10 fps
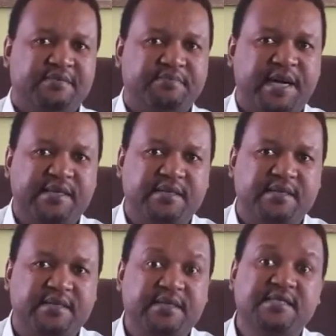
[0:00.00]
but
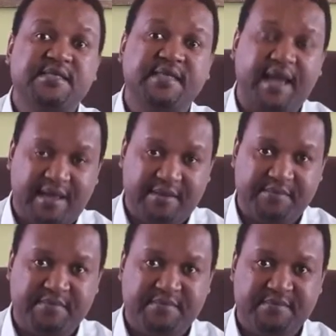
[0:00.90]
this is time
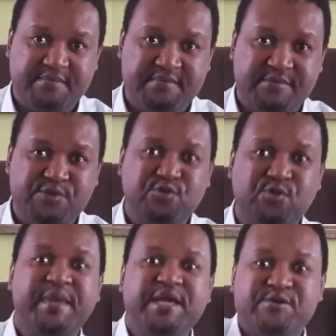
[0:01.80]
to
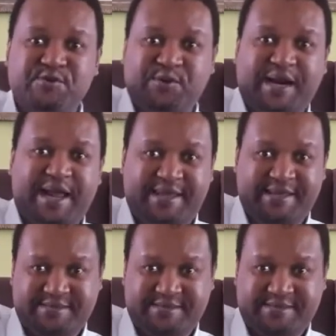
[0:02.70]
make you right.